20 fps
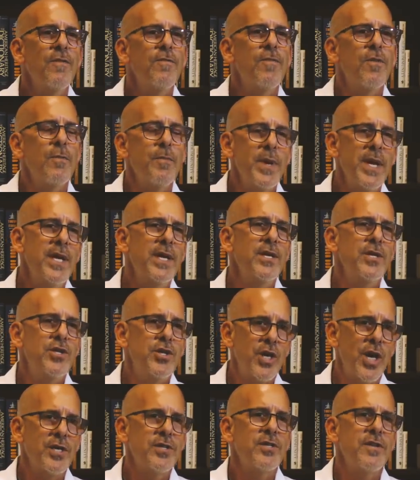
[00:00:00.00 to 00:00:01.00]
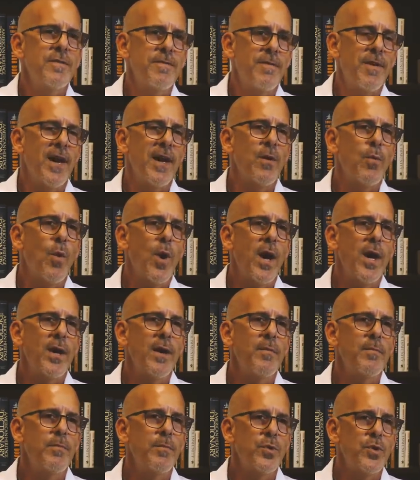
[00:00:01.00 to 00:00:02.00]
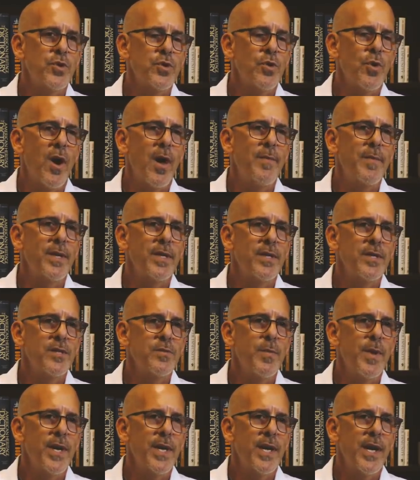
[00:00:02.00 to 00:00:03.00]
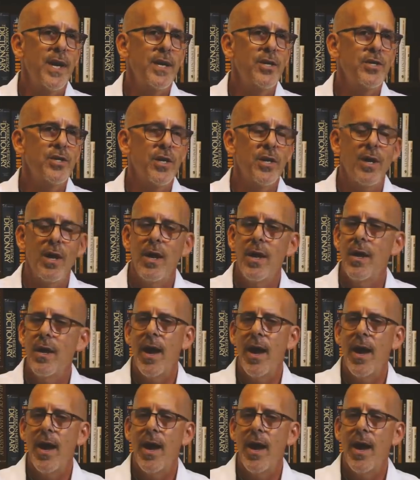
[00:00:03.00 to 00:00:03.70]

for me to justify why I'm prescribing this medication.